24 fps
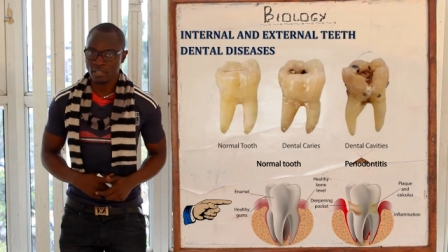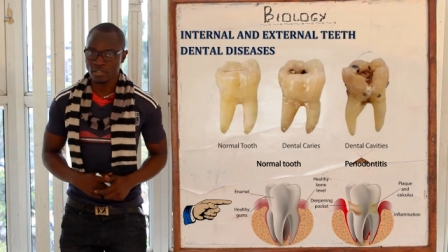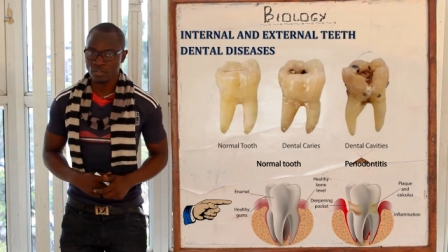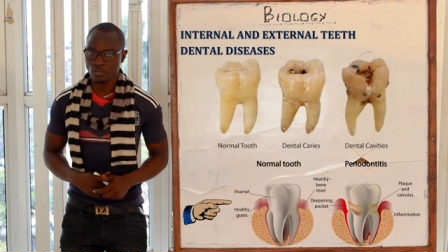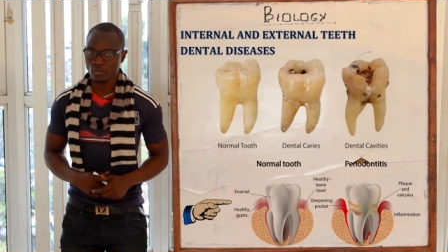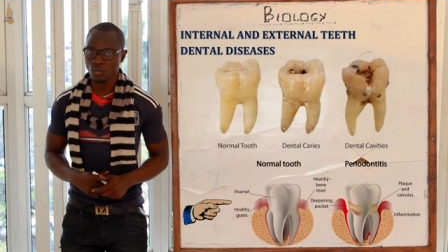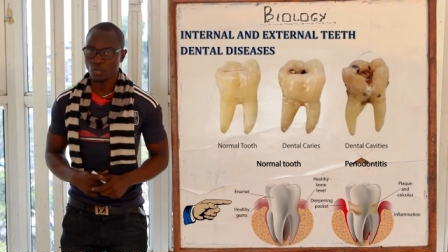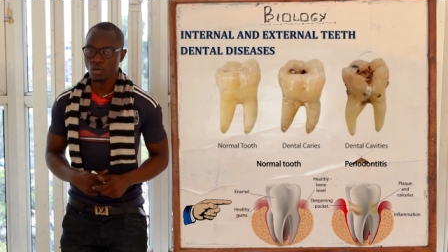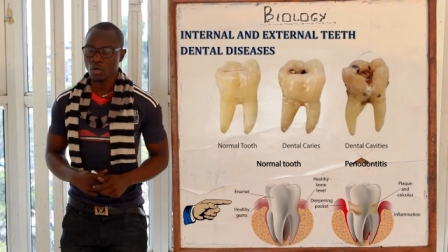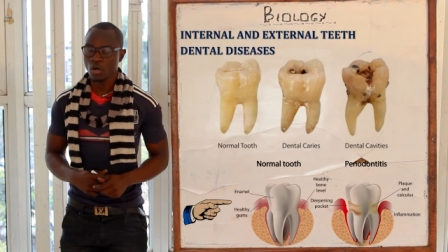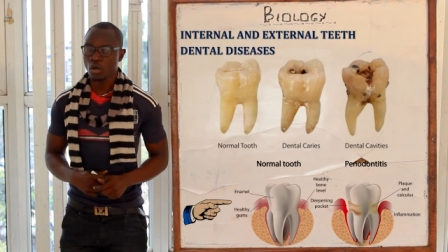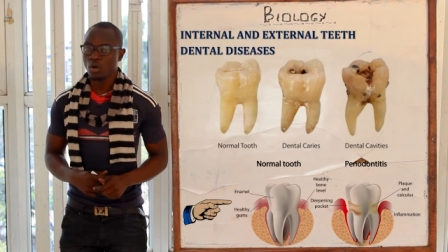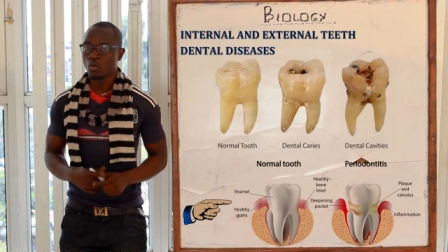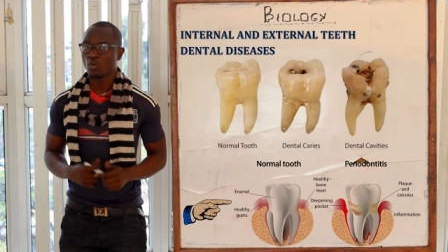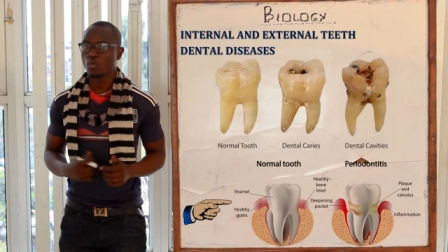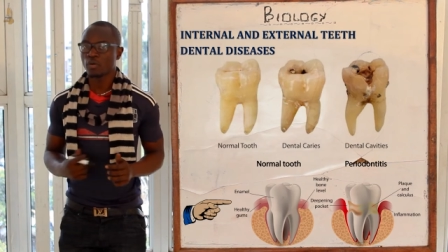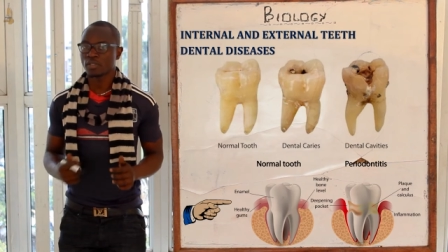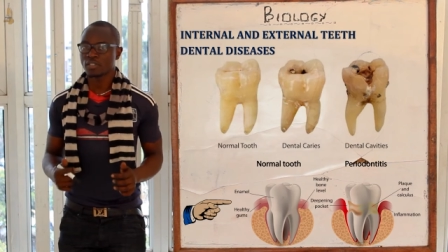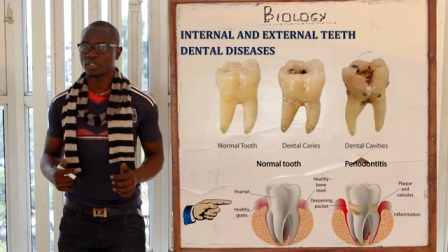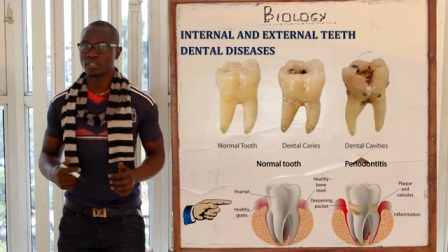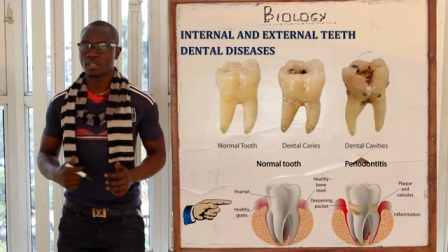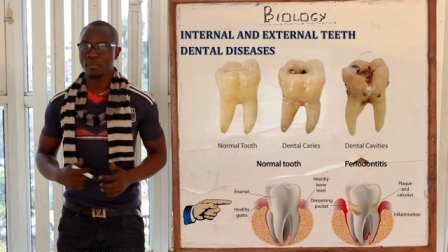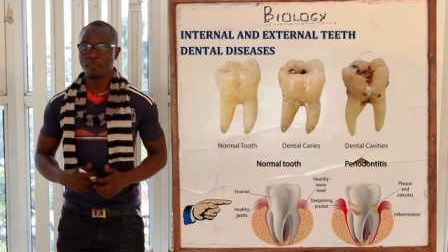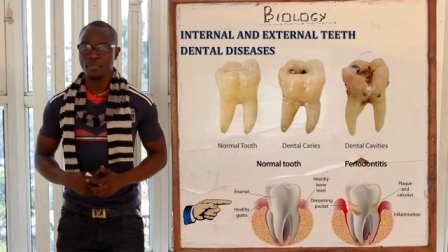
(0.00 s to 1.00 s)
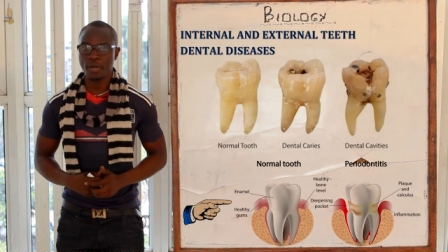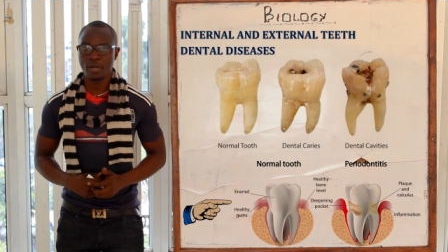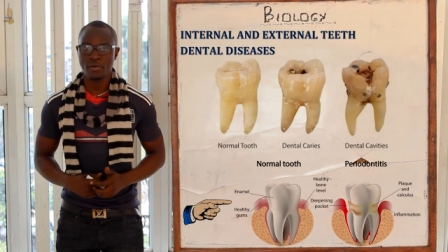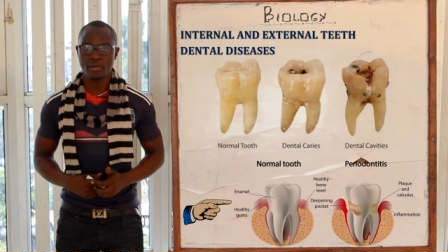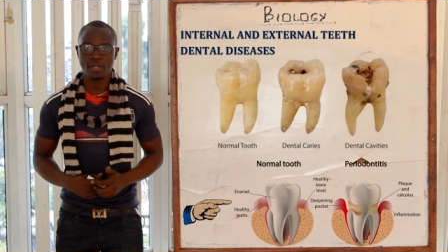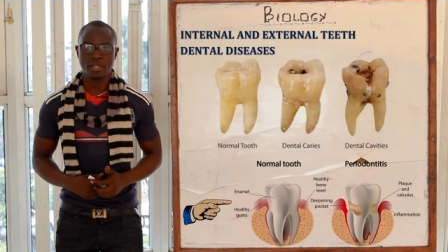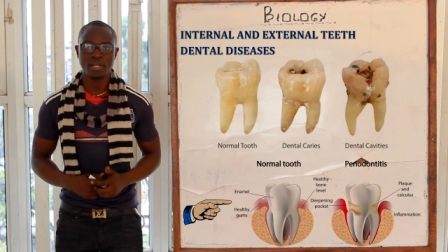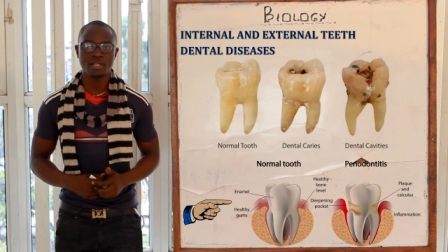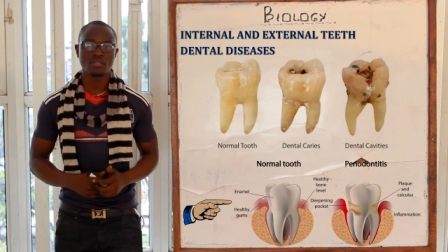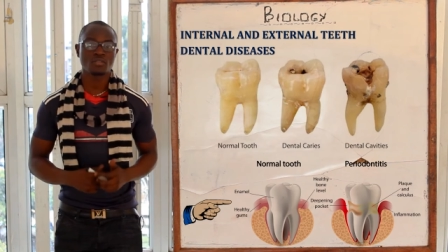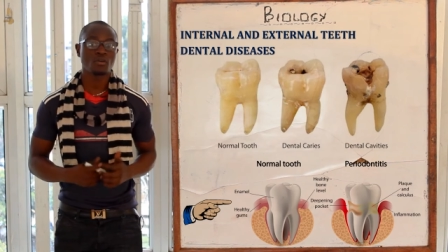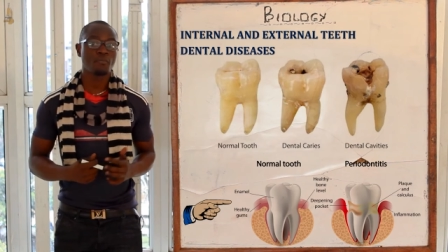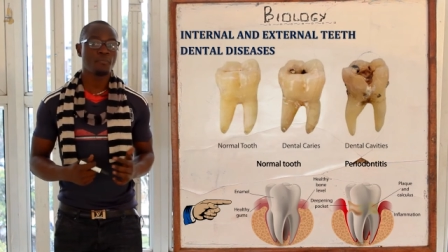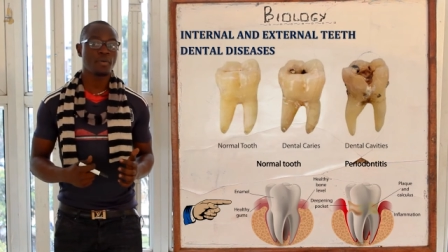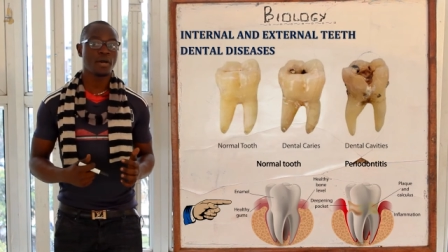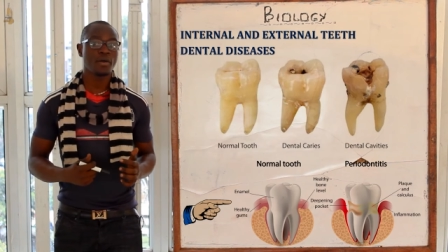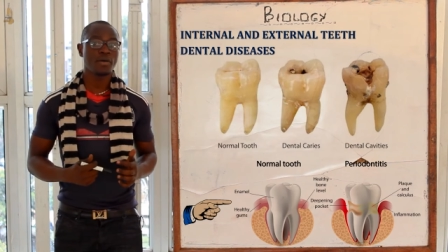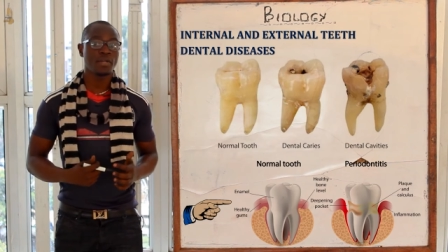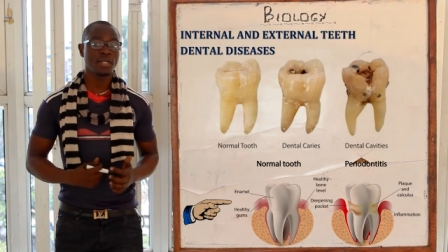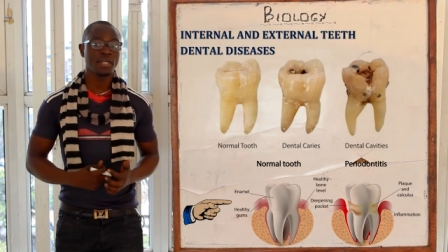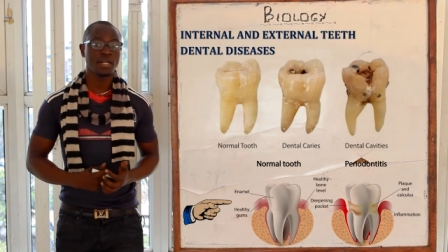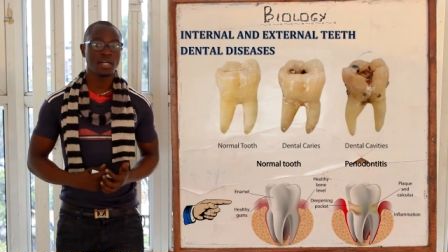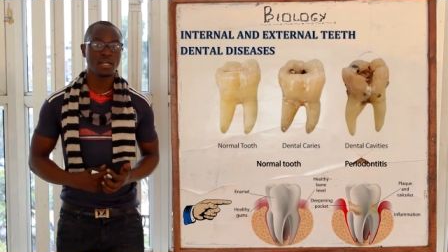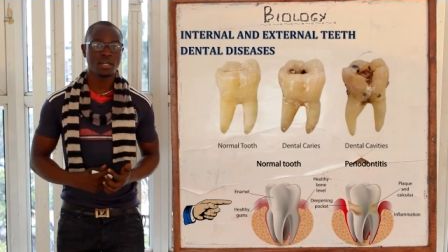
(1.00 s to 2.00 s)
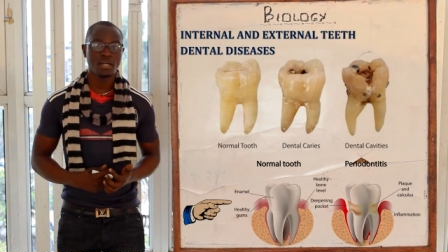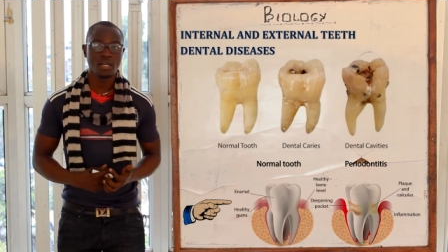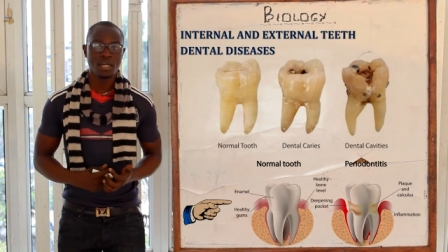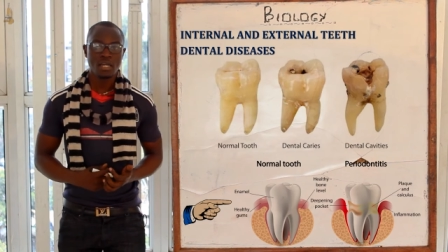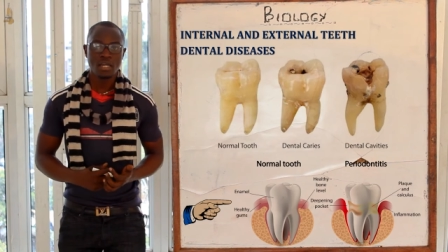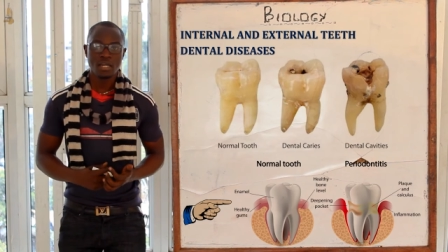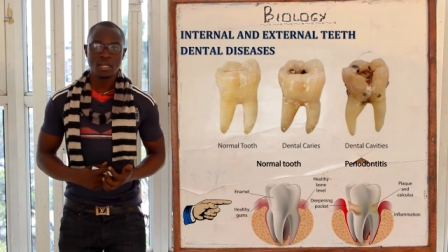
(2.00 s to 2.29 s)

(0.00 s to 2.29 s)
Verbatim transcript: So what's the pyorrhea? So pyorrhea,